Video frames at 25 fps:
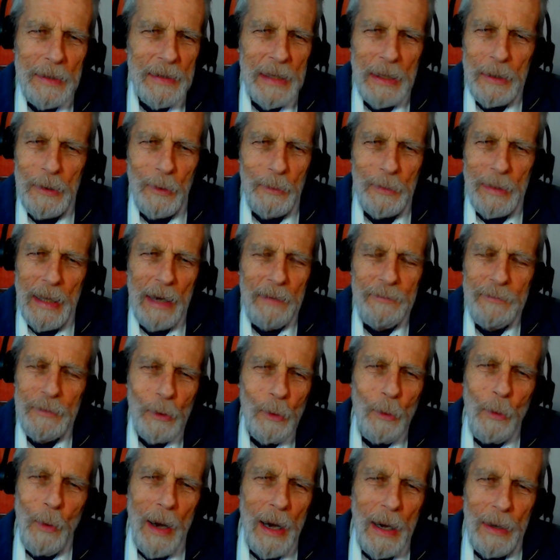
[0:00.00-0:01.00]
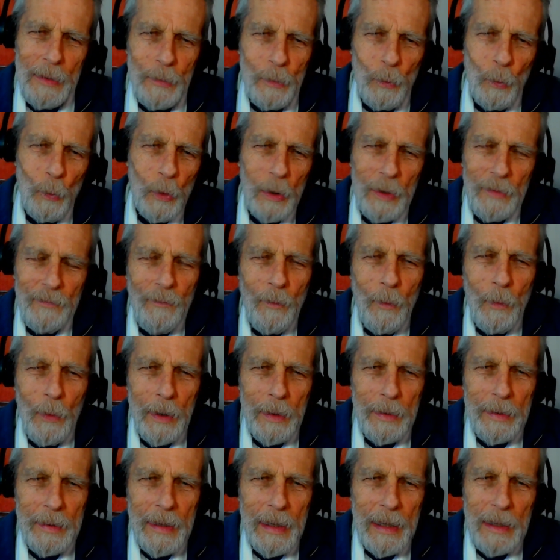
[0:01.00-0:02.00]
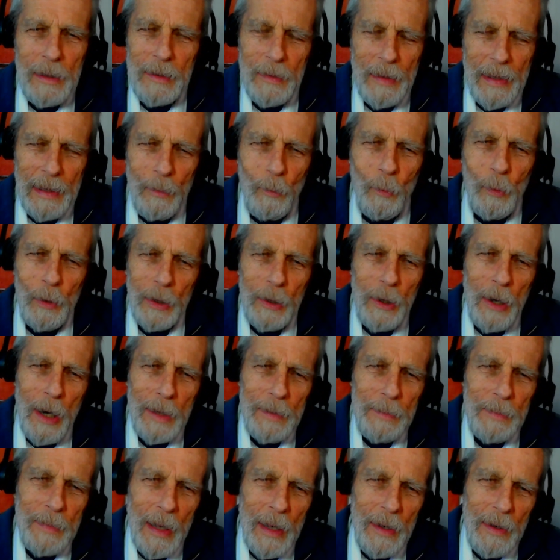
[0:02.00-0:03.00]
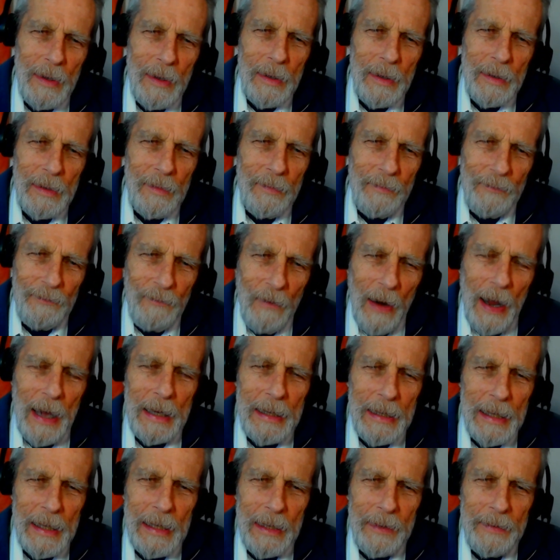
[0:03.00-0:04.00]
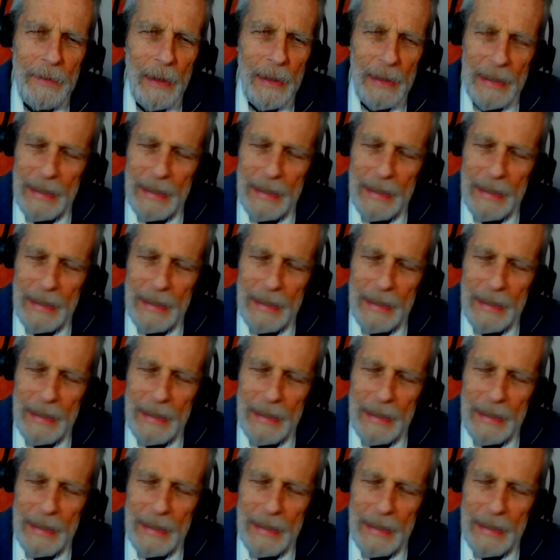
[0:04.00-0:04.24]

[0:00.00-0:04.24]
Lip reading: They don't have to go out and work for it. They work on Friday.